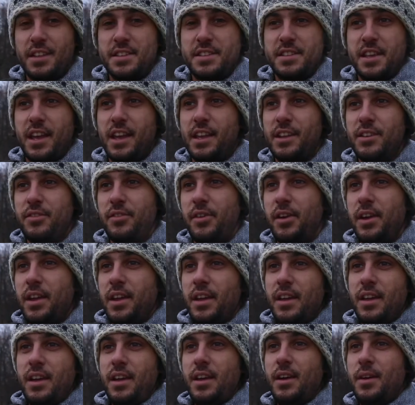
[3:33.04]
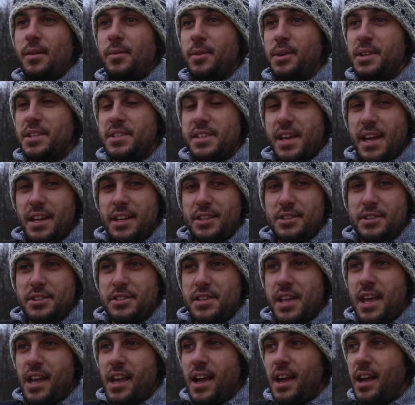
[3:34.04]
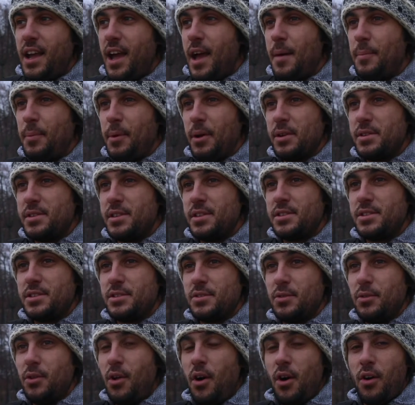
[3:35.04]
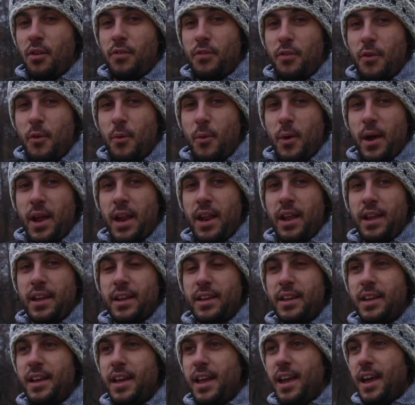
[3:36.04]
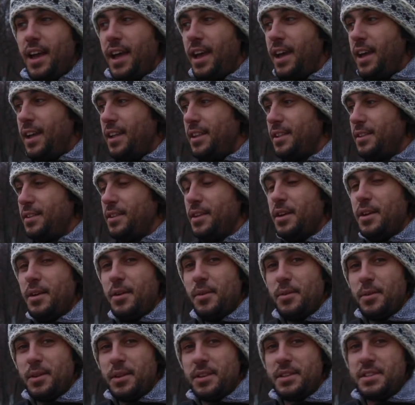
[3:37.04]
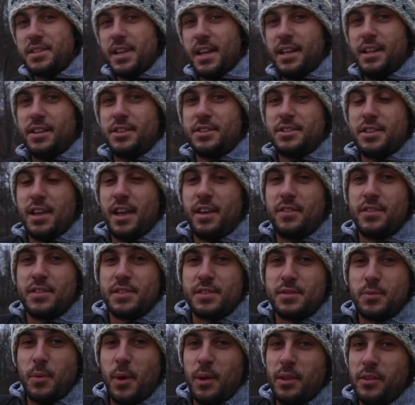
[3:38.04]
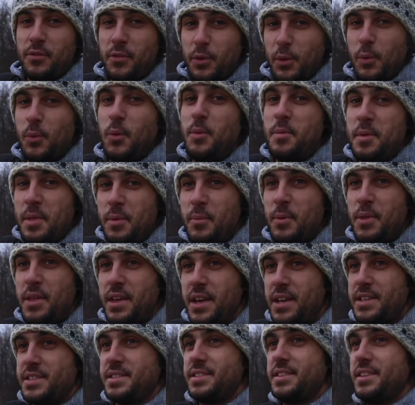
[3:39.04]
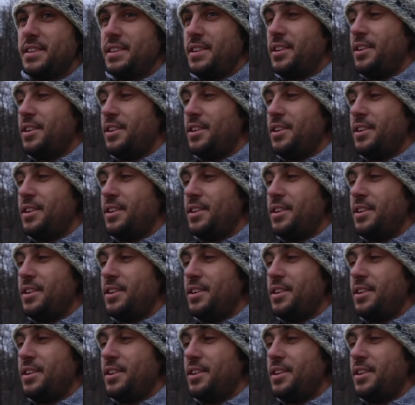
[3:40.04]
the secondary, we decided to take a cab because it's too long for waiting, and we decided to take this wonderful woman with us,